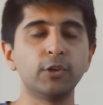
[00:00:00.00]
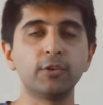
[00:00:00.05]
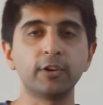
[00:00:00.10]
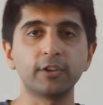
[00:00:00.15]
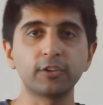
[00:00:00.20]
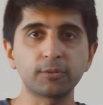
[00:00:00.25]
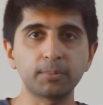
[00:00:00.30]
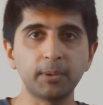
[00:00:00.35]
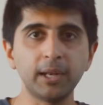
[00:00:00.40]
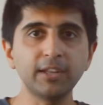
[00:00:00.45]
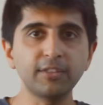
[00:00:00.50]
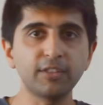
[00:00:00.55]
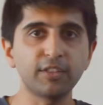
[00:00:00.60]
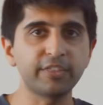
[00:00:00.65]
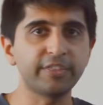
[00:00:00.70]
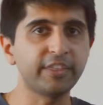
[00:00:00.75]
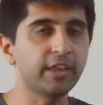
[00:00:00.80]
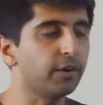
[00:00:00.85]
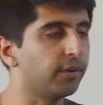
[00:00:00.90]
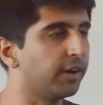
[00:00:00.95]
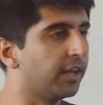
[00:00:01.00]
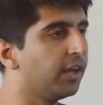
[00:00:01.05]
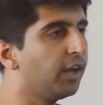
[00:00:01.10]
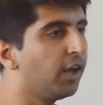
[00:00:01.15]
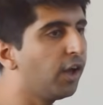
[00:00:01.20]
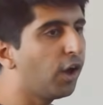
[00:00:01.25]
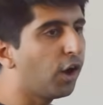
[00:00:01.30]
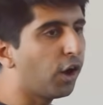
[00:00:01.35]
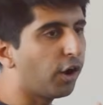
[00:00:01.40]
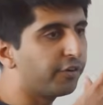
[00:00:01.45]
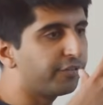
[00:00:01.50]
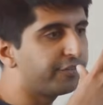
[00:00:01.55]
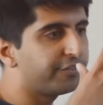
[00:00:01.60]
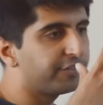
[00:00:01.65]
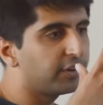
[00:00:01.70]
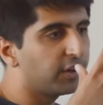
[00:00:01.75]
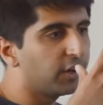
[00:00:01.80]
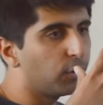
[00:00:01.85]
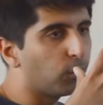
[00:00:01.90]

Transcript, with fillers: You're explaining the theory of